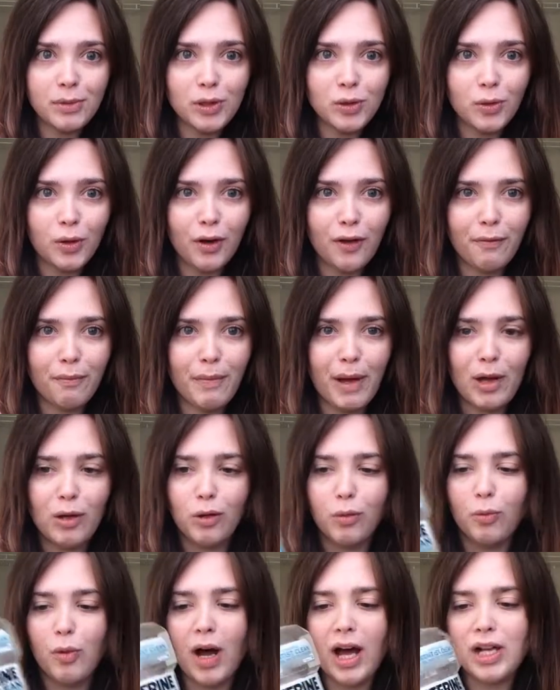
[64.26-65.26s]
sort of
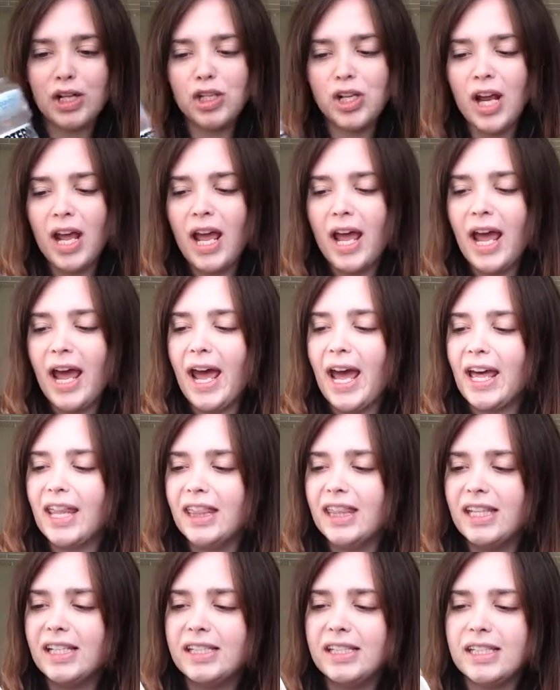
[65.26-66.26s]
mouthwash,
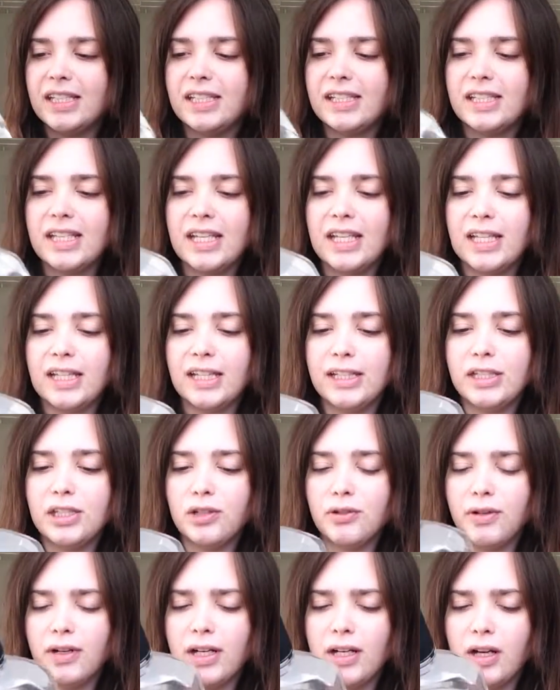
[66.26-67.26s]
and this is the
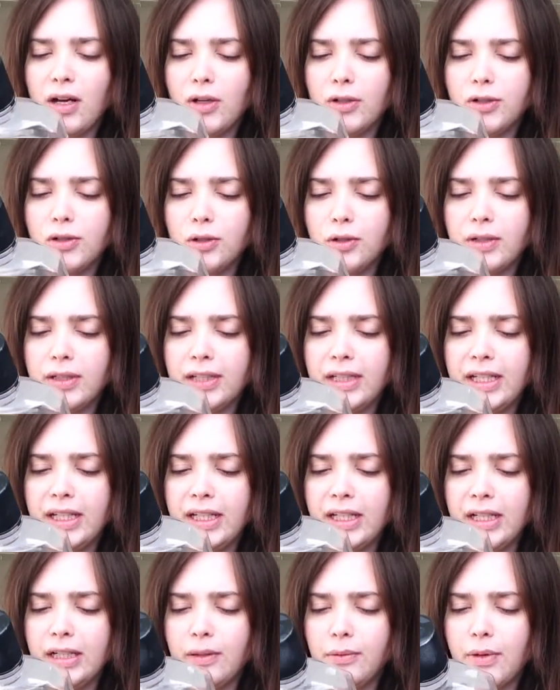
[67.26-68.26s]
Listerine Ultra
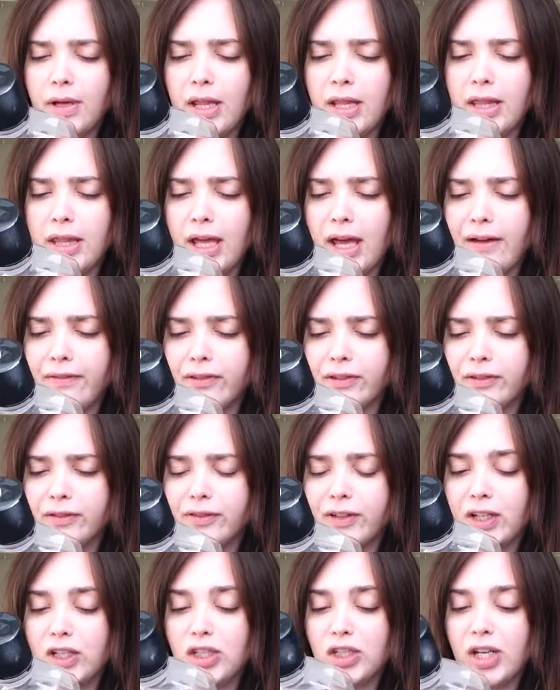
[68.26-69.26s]
Clean with Ever
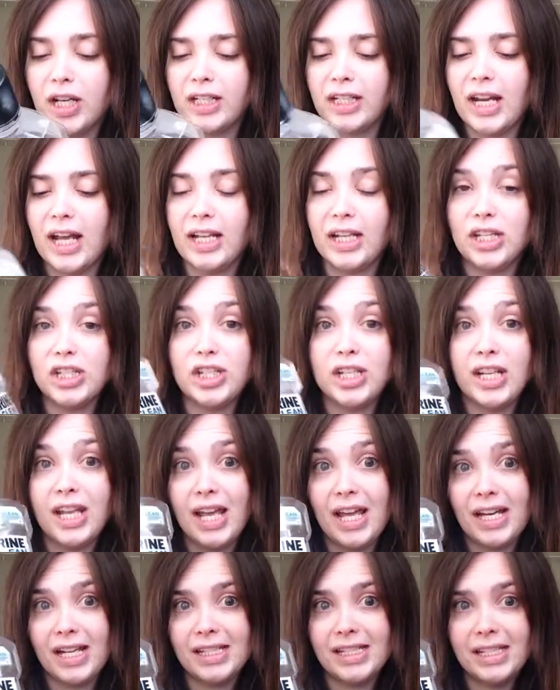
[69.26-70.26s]
Fresh Technology
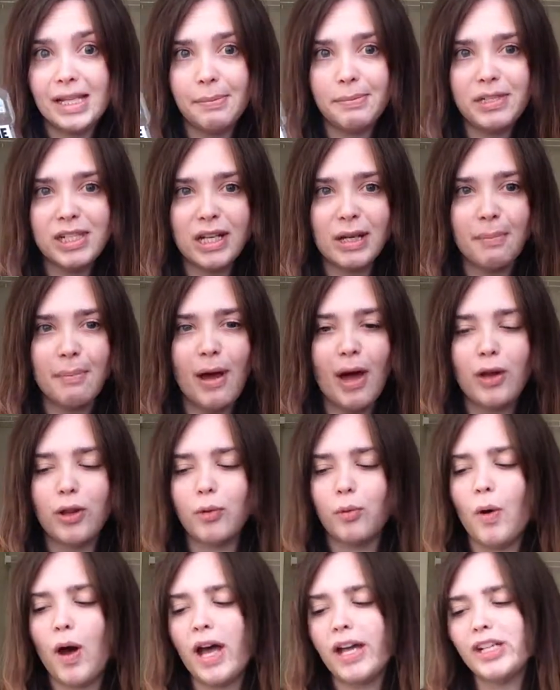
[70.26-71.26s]
Antiseptic
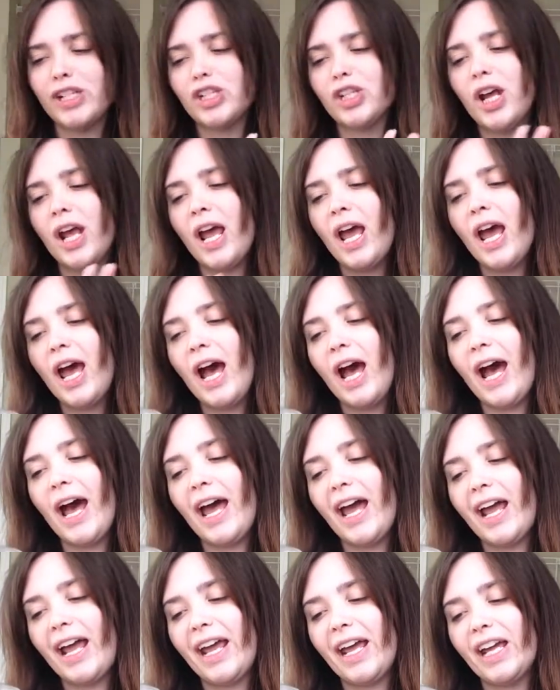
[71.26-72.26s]
mouthwash.
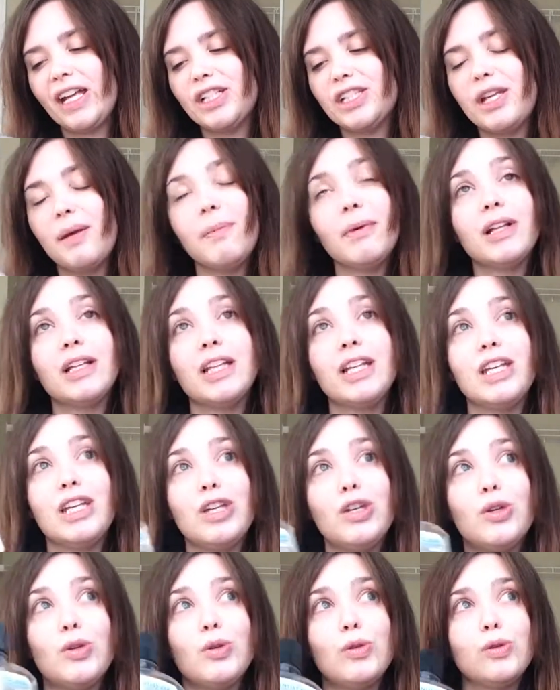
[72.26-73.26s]
I typically
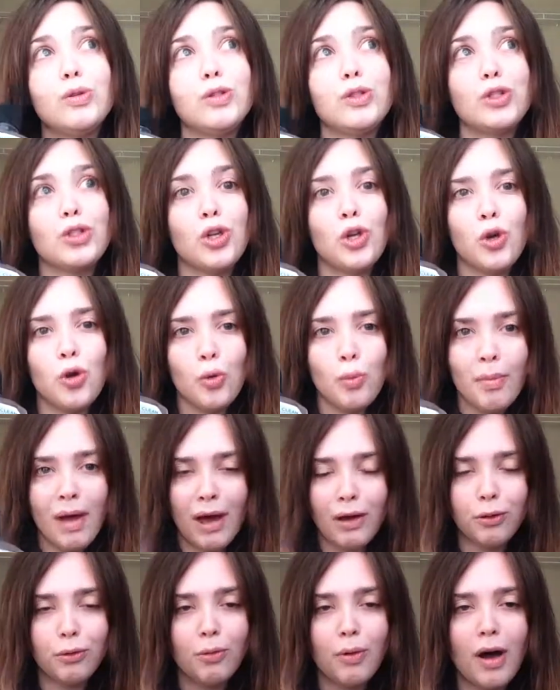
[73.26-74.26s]
use 2
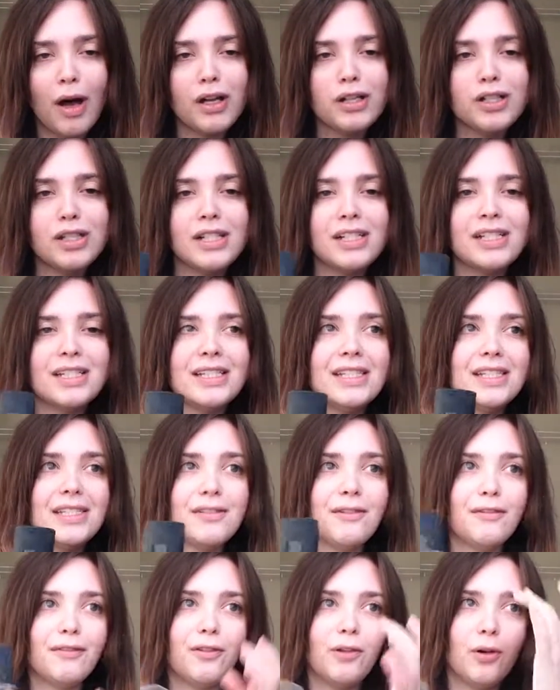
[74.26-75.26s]

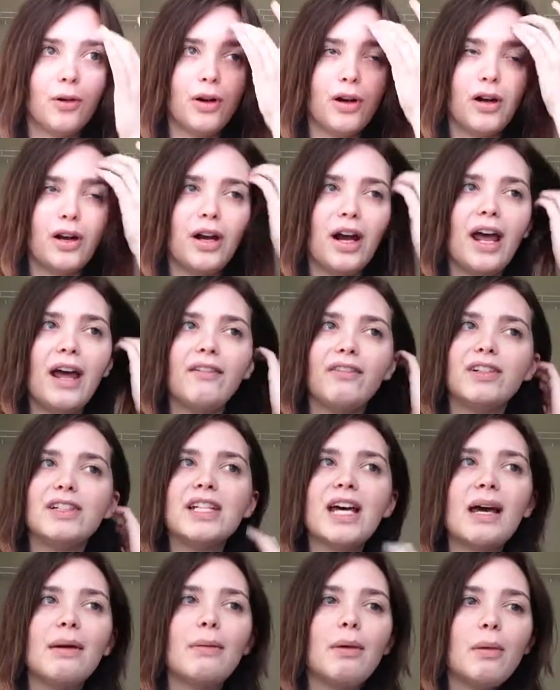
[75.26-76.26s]
mouthwashes for every
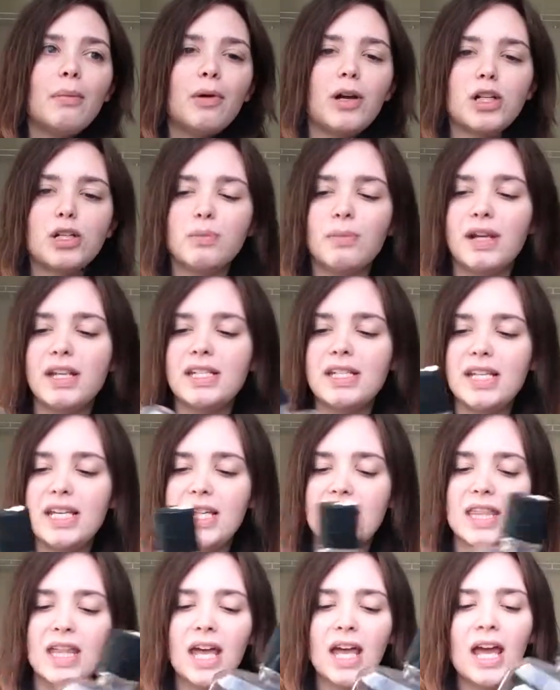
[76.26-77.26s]
time I brush my
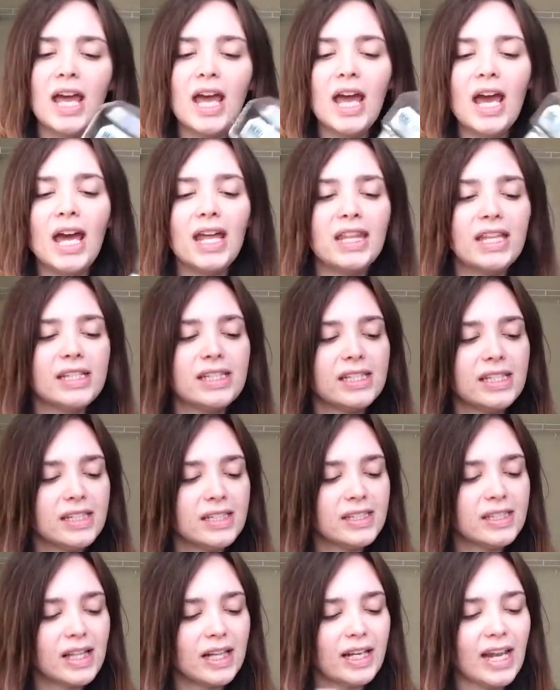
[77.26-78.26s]
teeth, and this
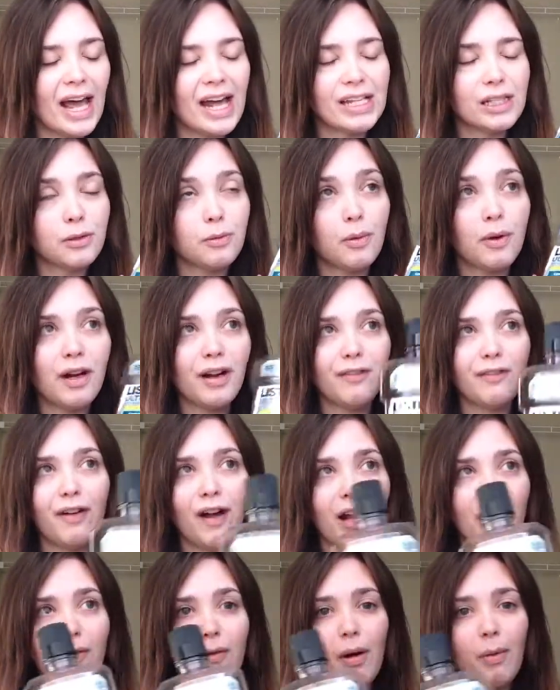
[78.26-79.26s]
is the last one I
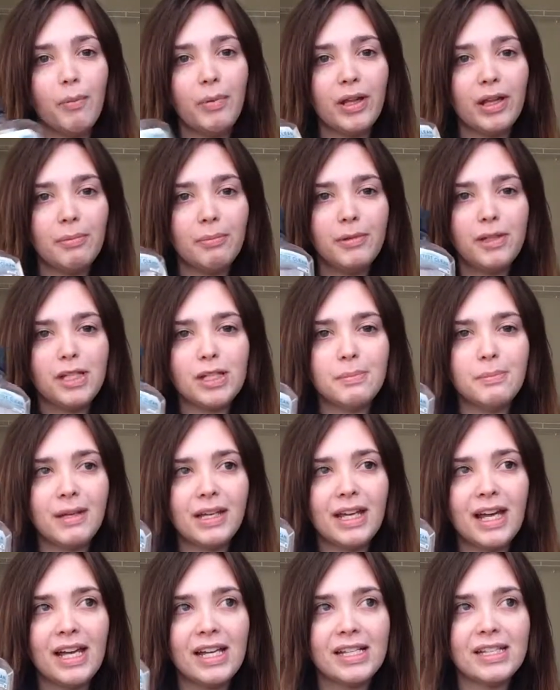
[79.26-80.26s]
follow up with just
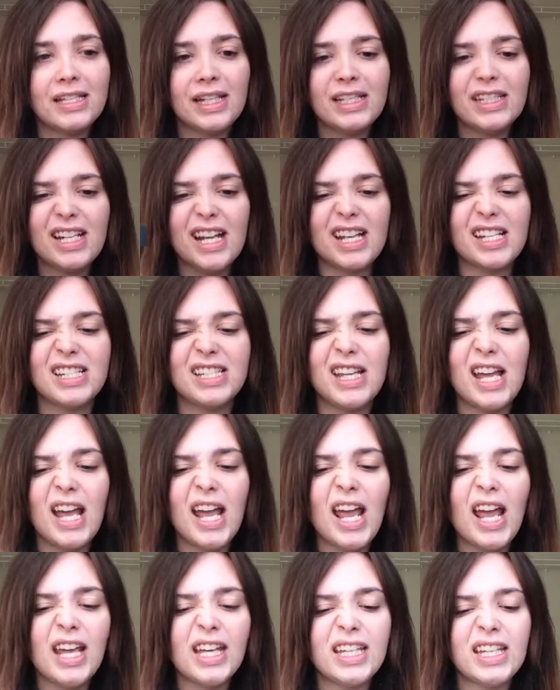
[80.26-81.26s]
because it does
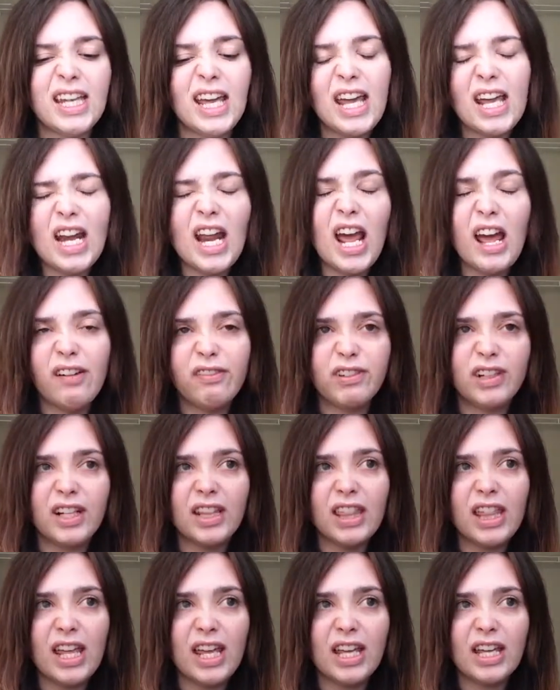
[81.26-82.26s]
get
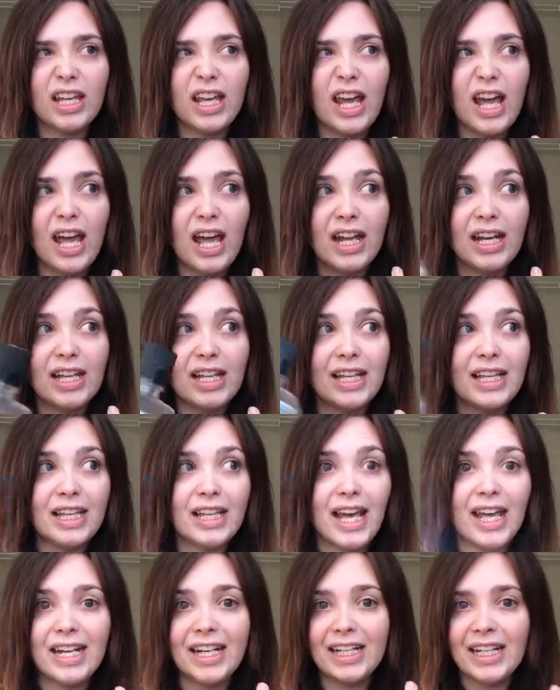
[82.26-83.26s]
everything,
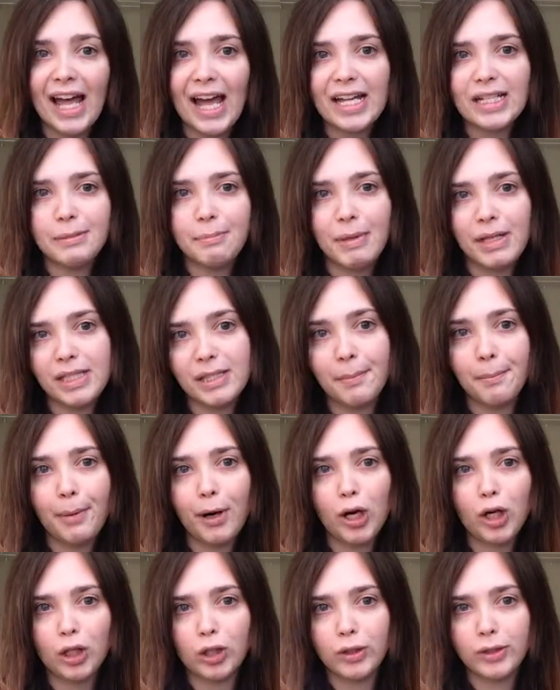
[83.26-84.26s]
any last bits and
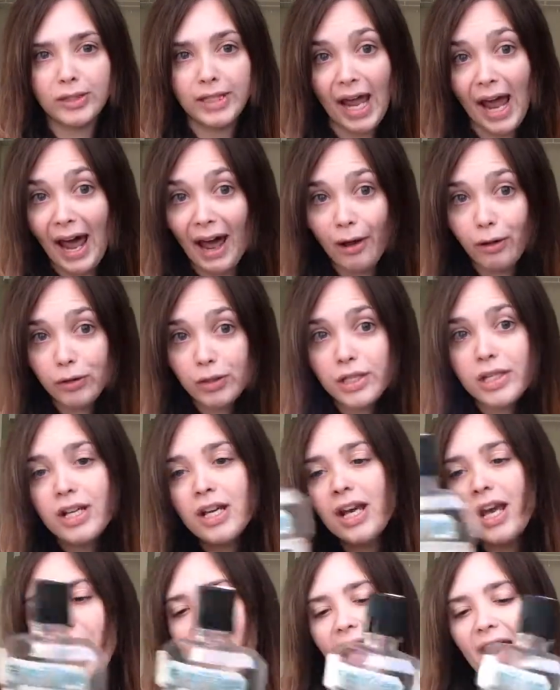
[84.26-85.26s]
particles out,
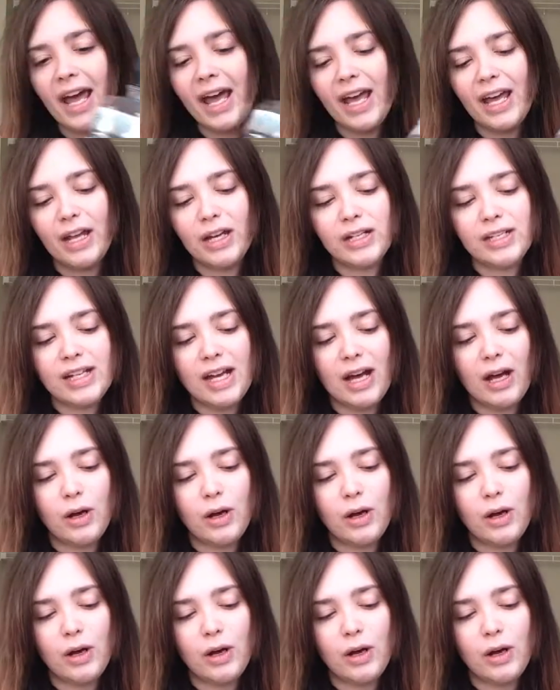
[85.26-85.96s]
and